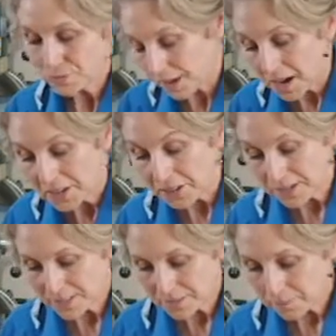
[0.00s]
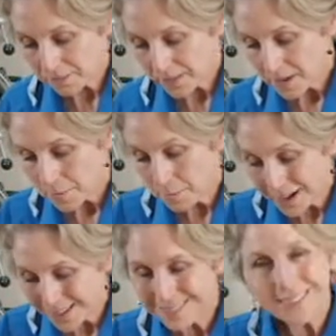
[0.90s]
onions.
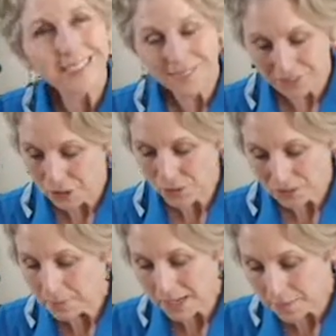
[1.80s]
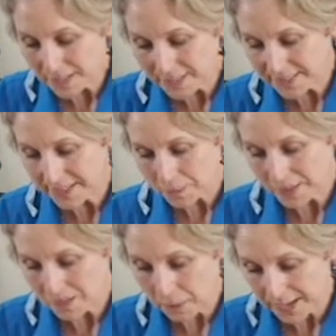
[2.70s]
But you never know. Sometimes it is going to be
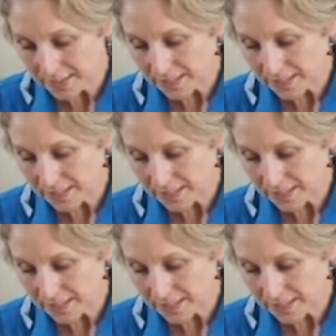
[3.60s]
spicy.